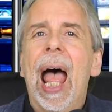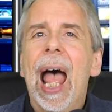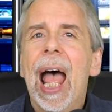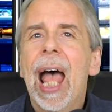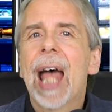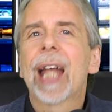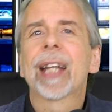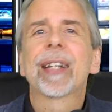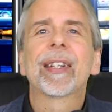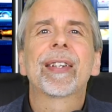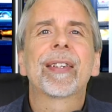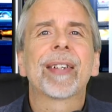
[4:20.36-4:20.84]

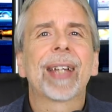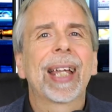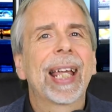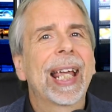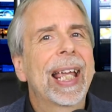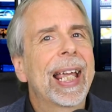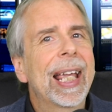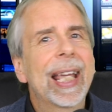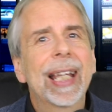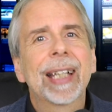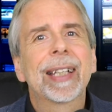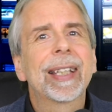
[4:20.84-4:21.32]
And
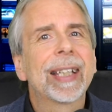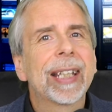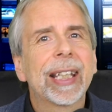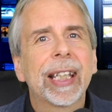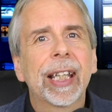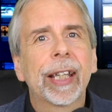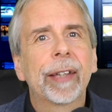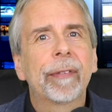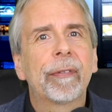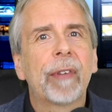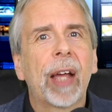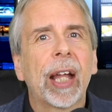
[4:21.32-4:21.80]
in
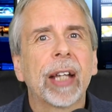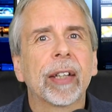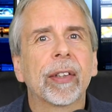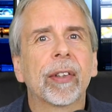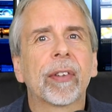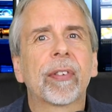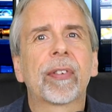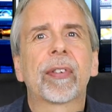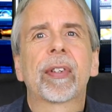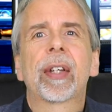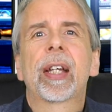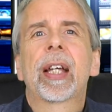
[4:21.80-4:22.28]
the
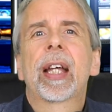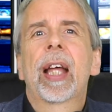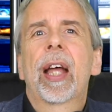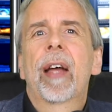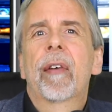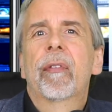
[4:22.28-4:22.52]
event,